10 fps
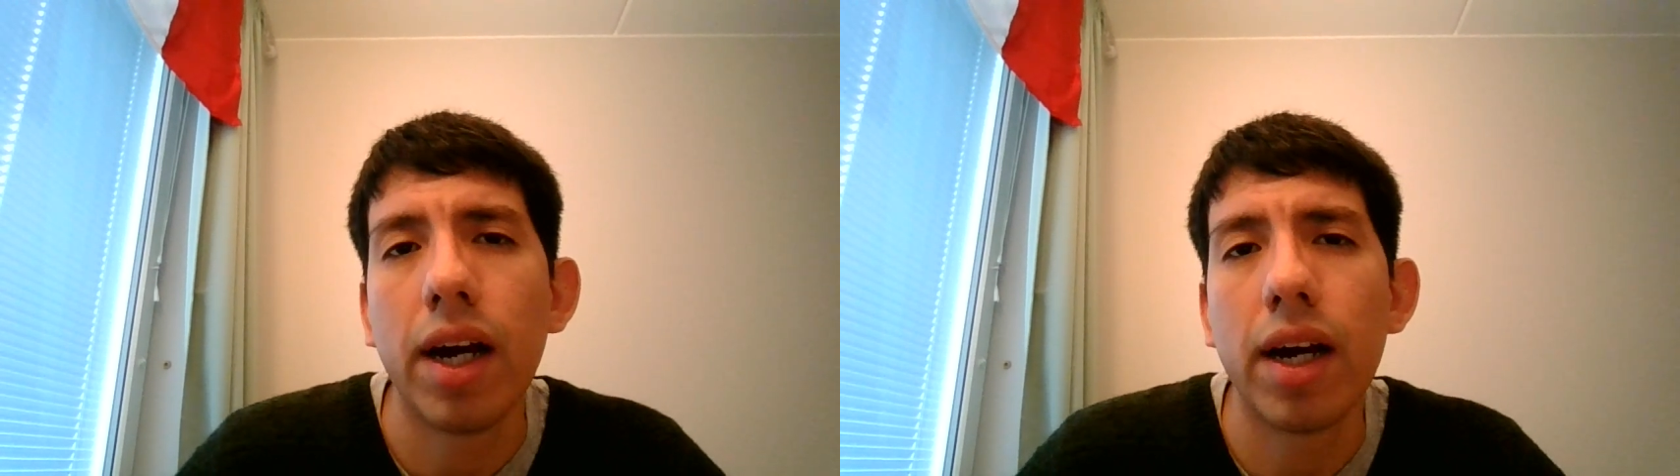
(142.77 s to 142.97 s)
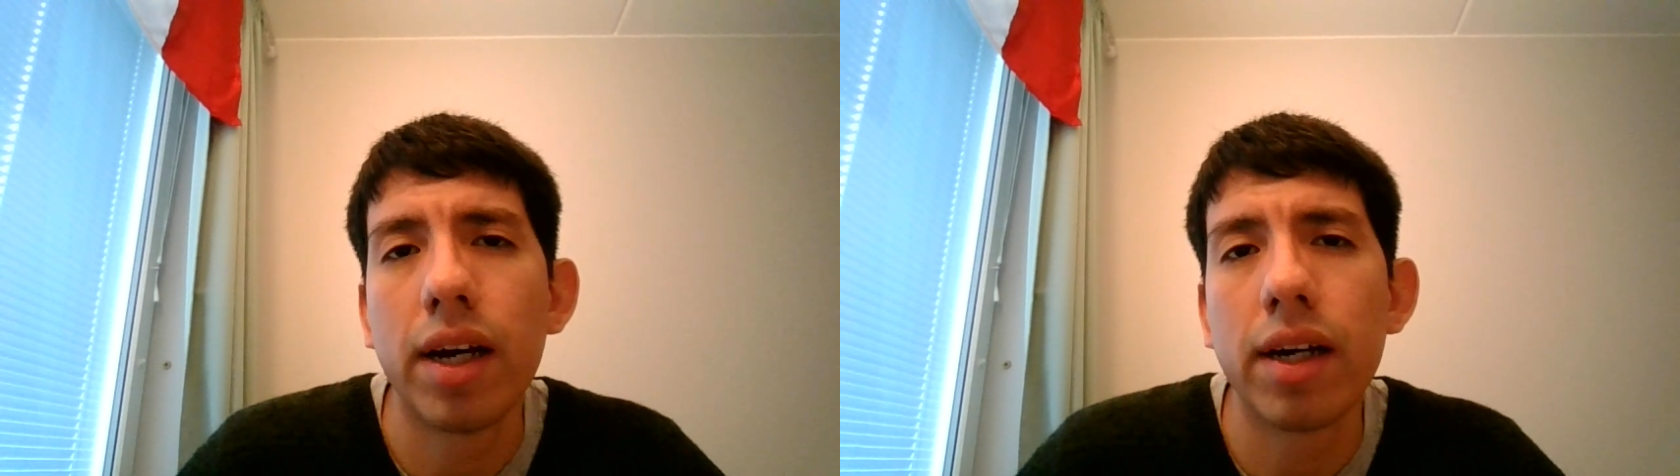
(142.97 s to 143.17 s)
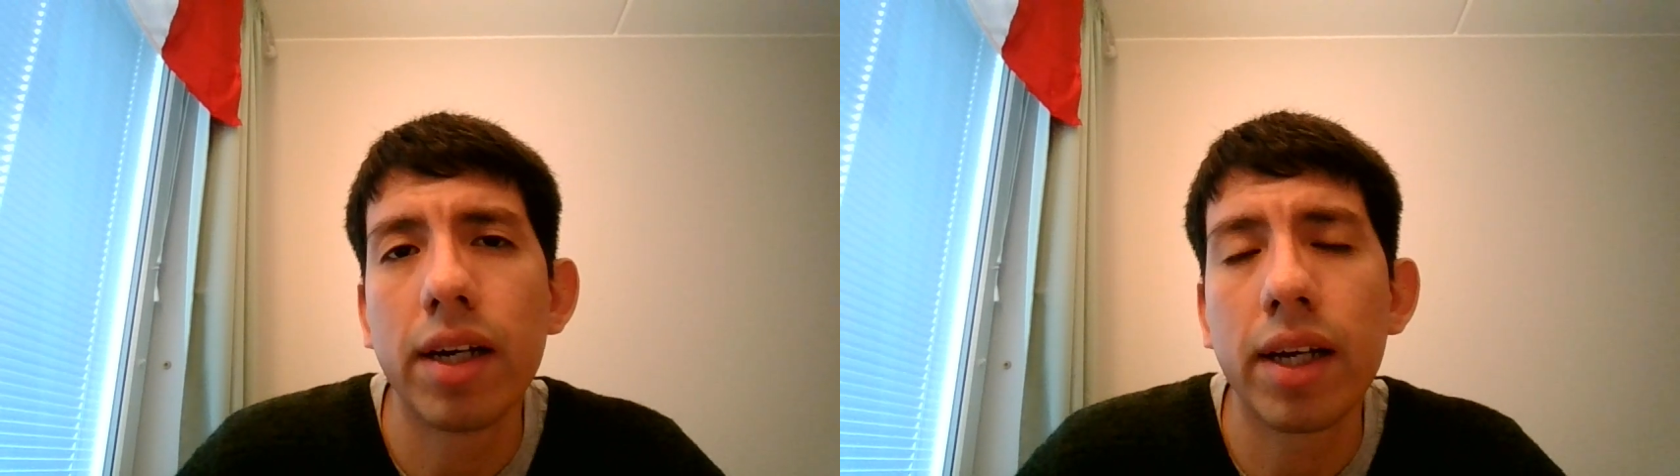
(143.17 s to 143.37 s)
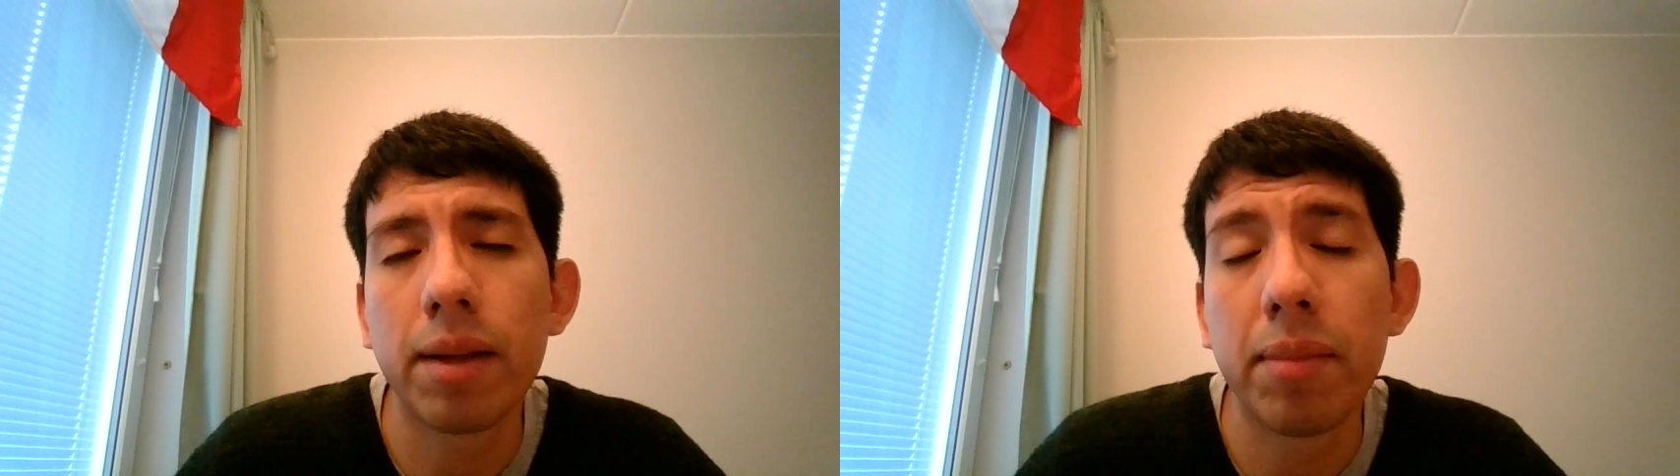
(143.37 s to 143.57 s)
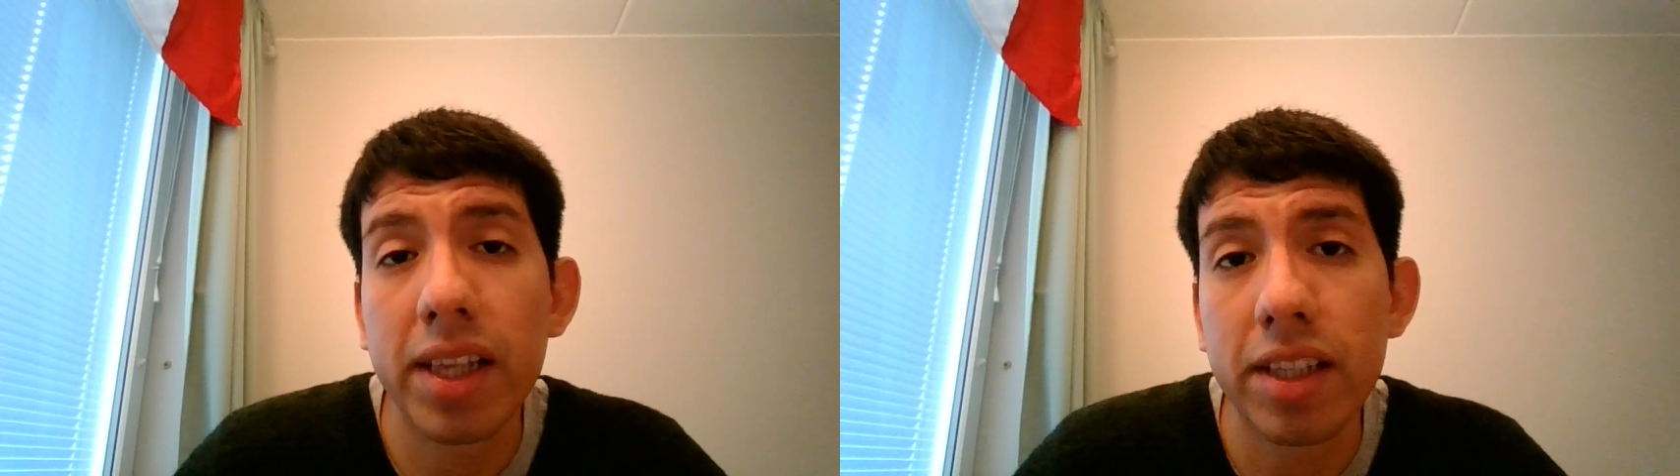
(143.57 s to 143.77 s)
at the
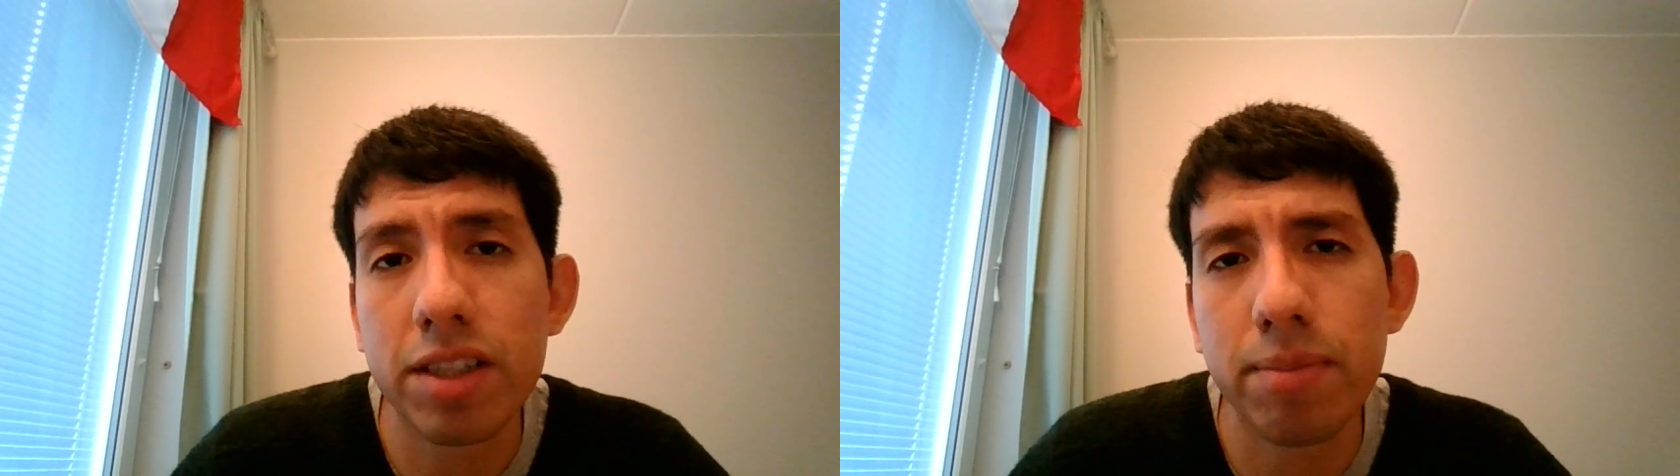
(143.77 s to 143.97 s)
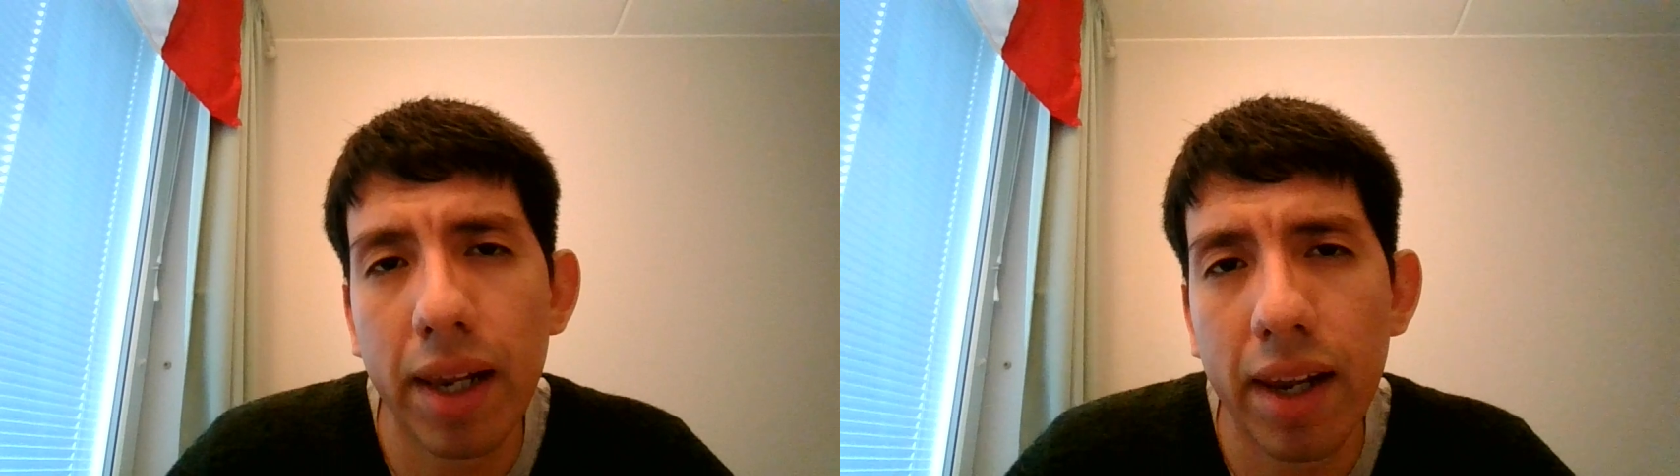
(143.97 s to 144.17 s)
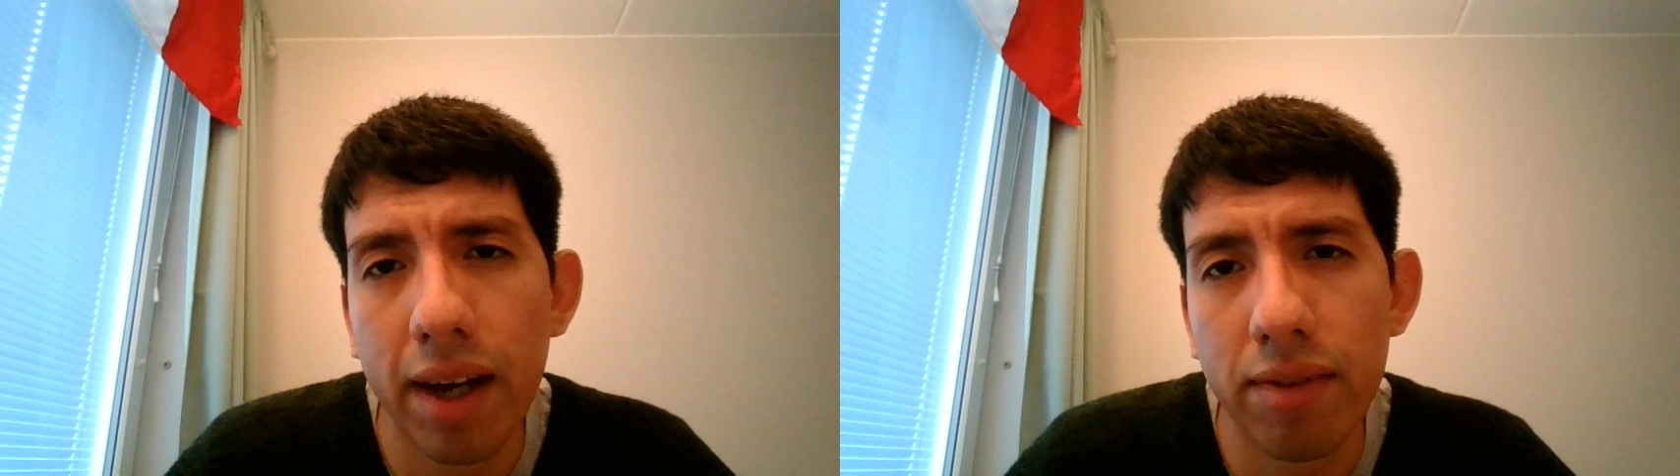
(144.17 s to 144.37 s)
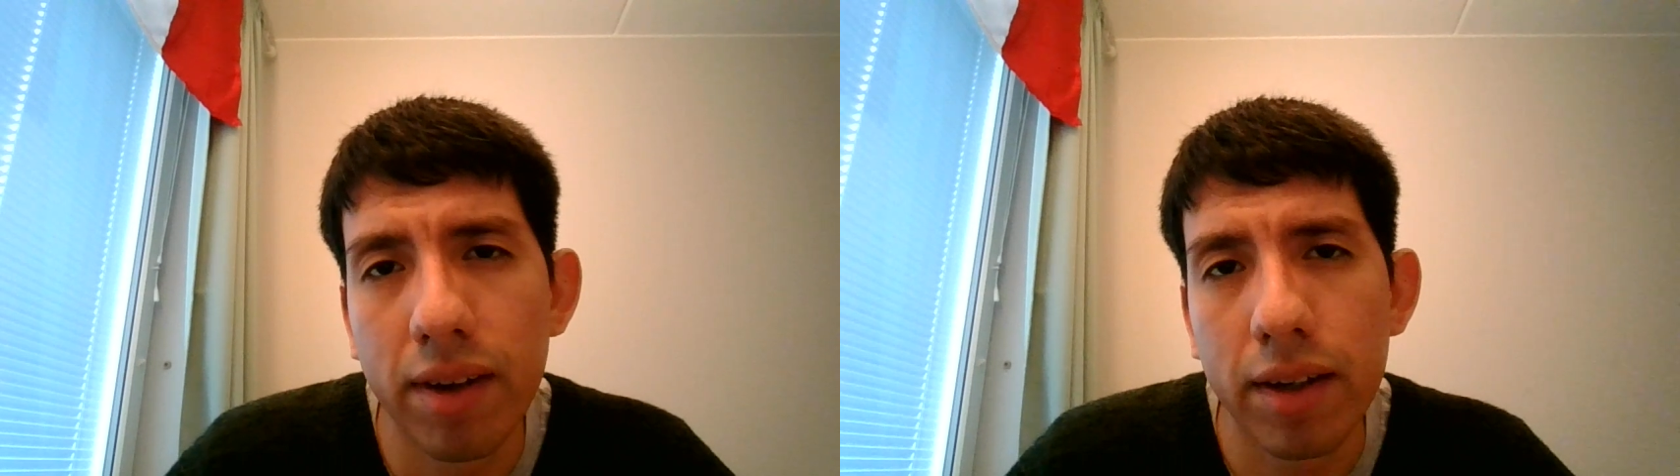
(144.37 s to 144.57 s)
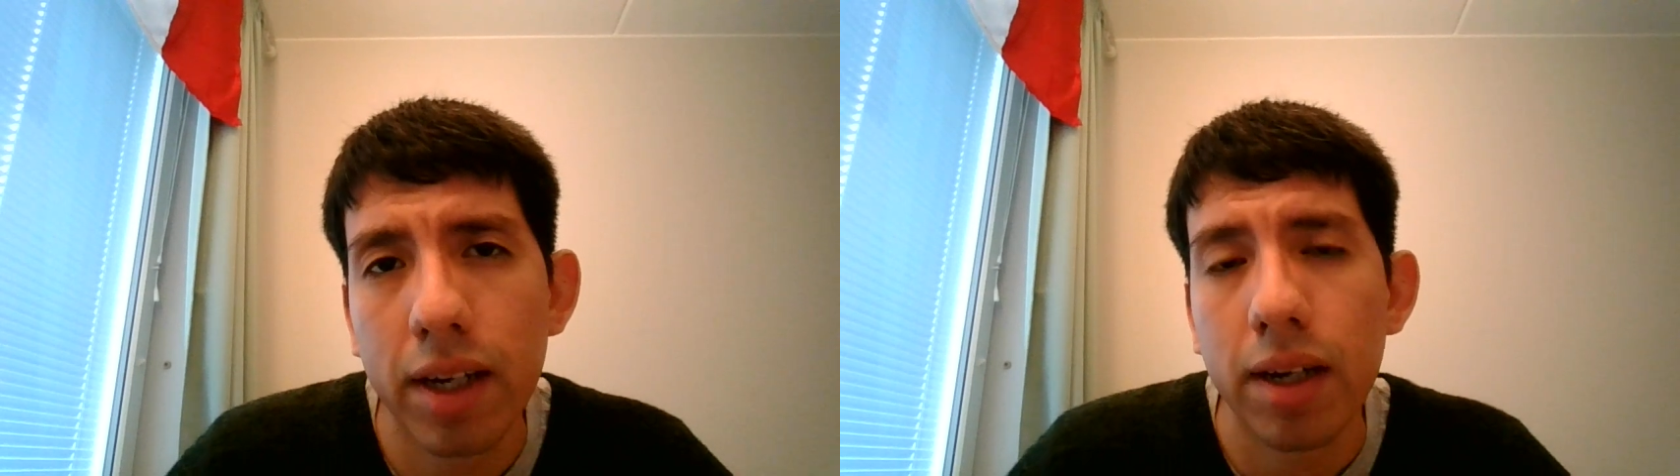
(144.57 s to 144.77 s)
management level.